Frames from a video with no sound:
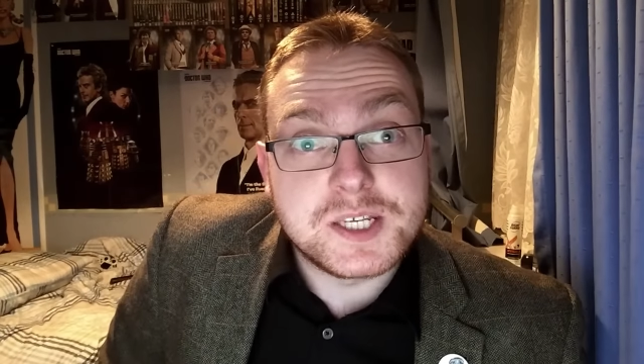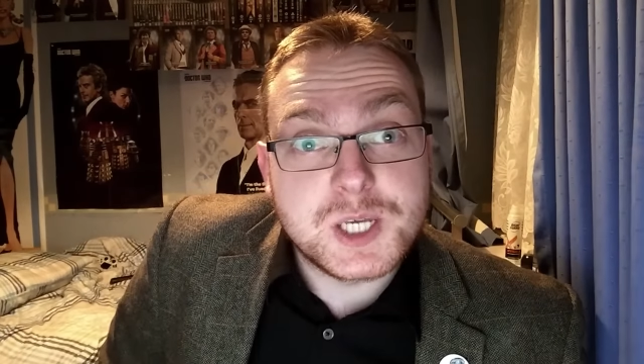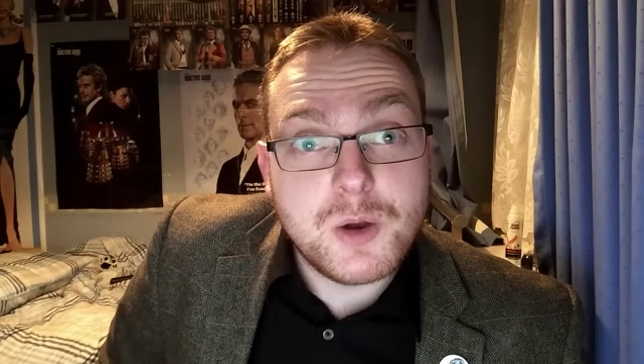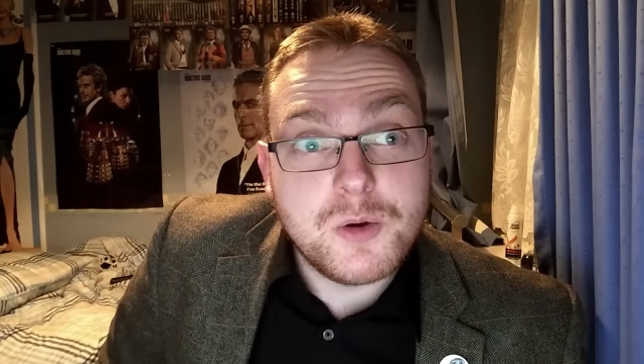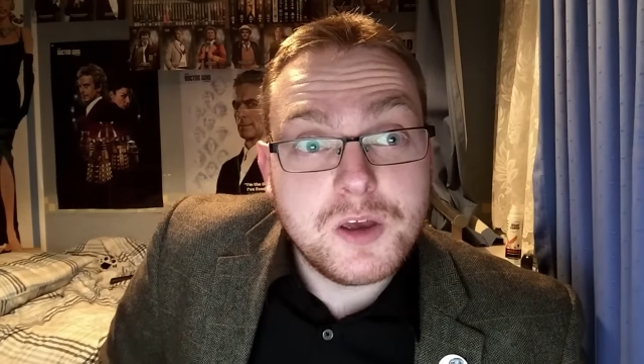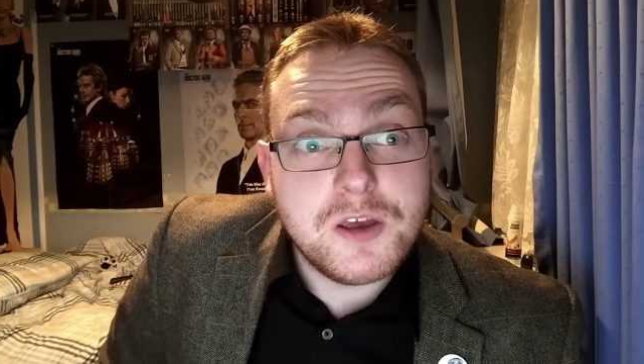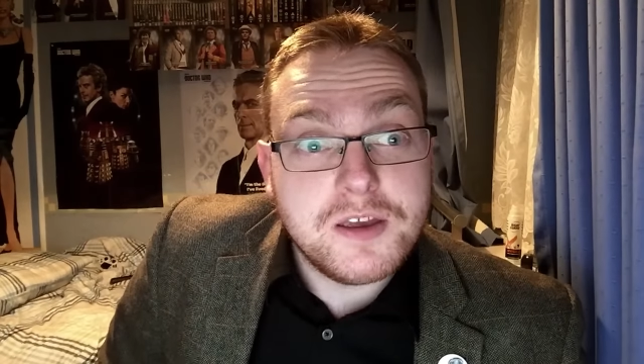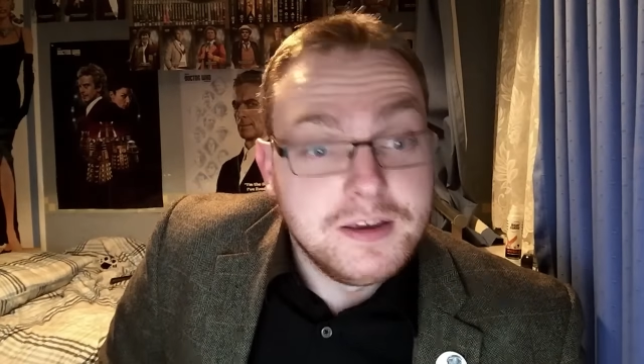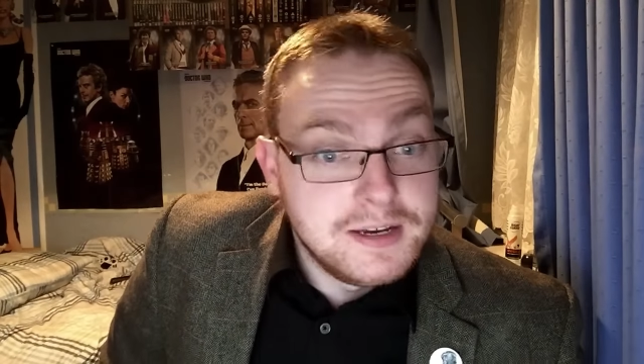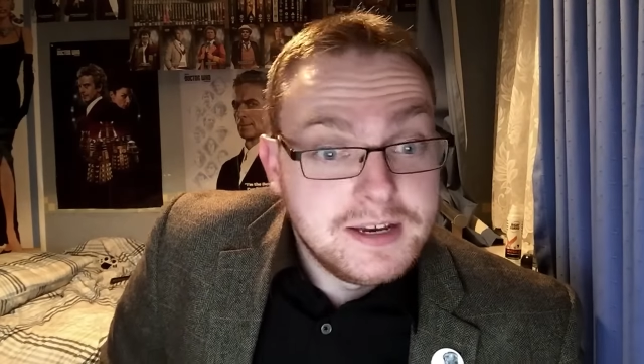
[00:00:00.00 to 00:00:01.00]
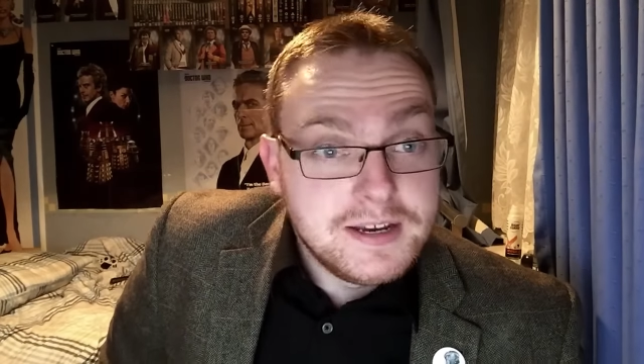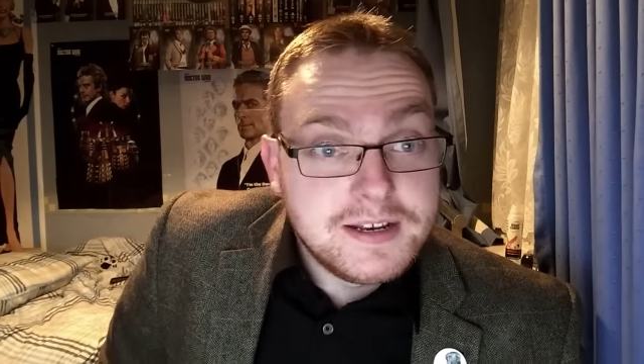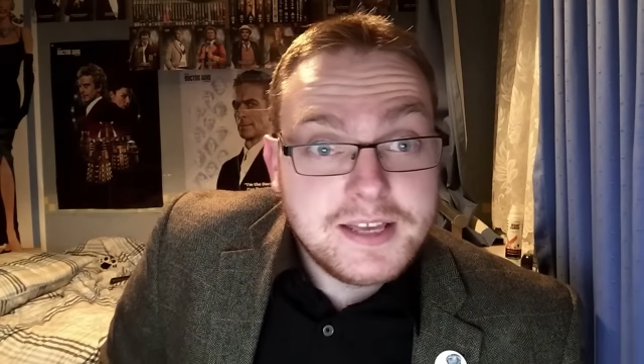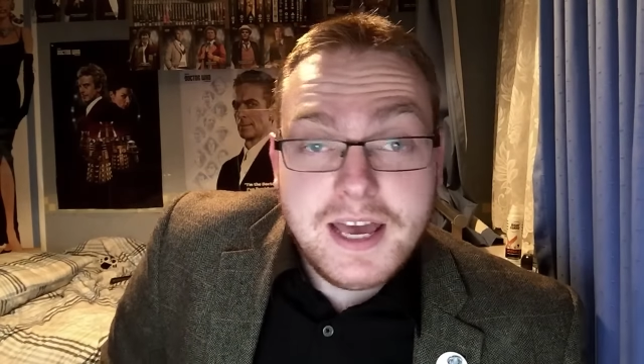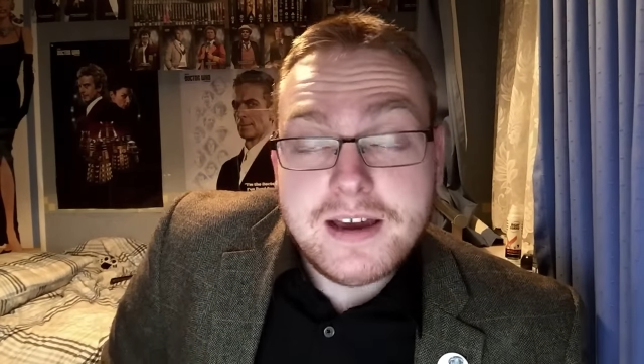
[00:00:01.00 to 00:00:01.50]
So
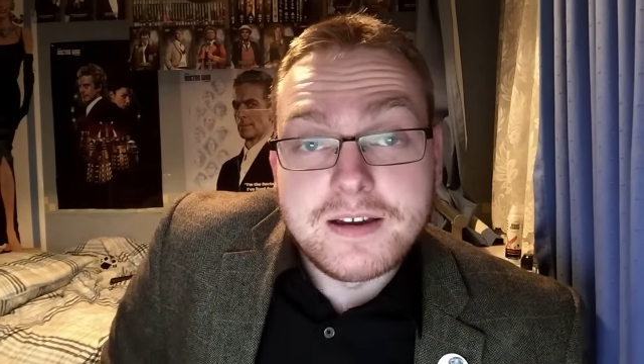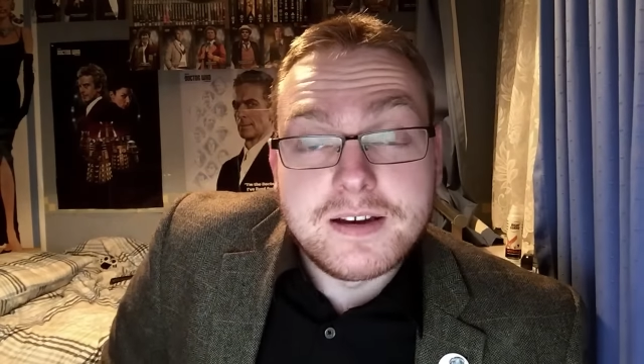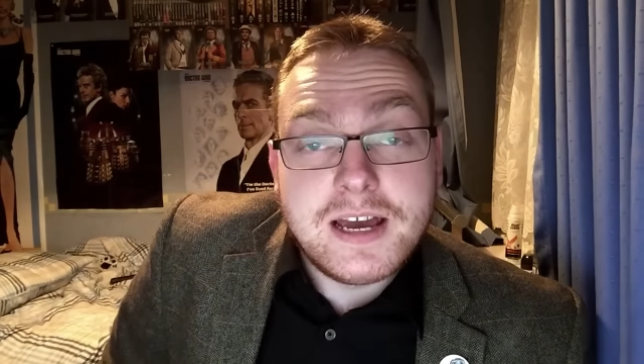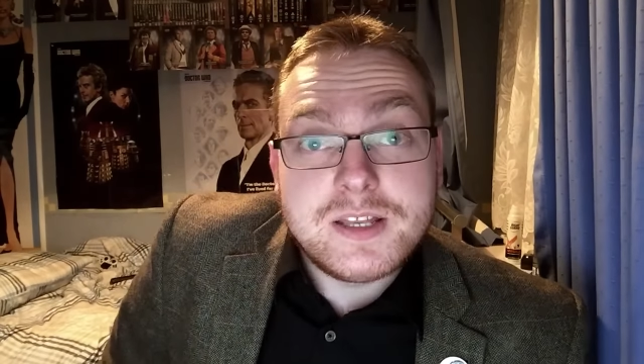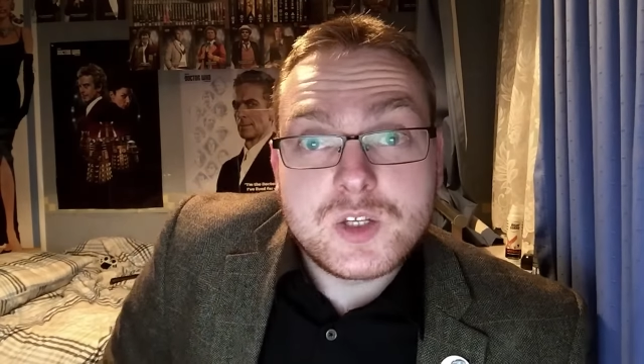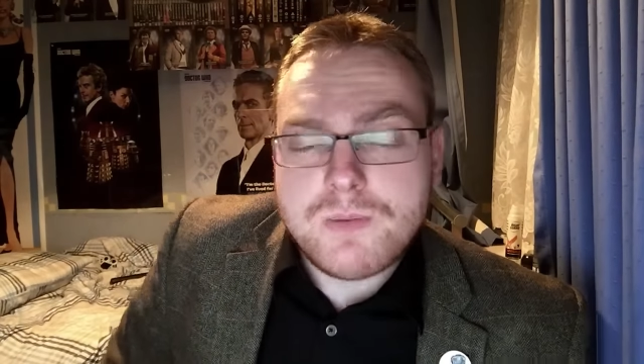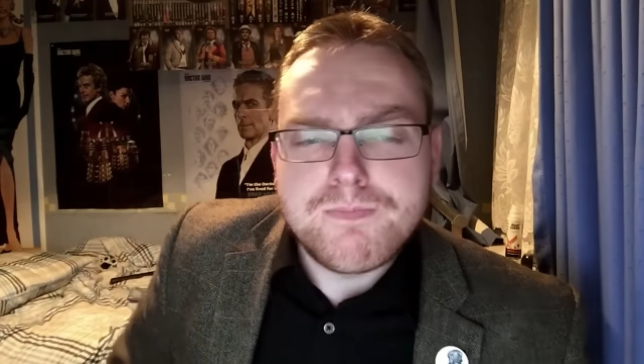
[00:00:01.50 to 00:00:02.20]
yeah, and